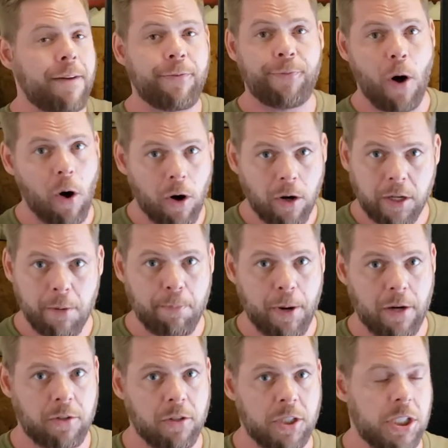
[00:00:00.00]
far
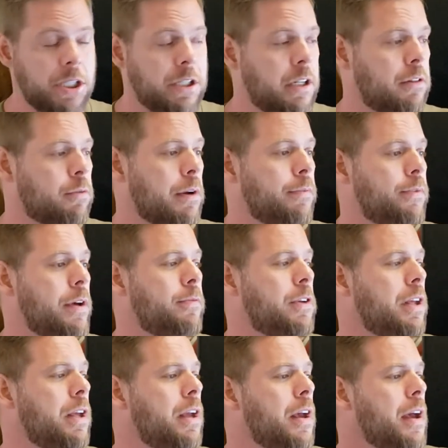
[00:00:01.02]
compared to a
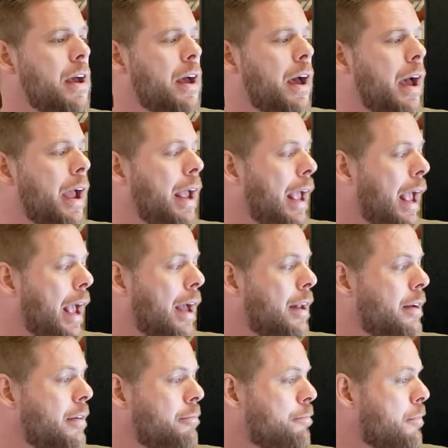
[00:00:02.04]
GT350,
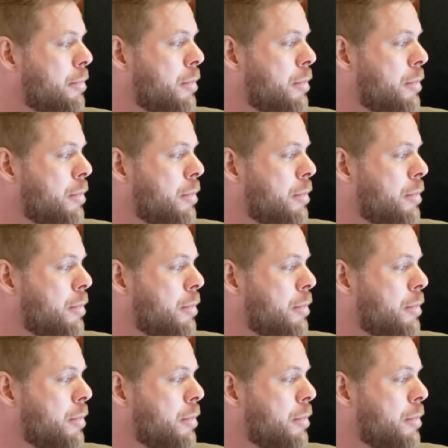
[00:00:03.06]
and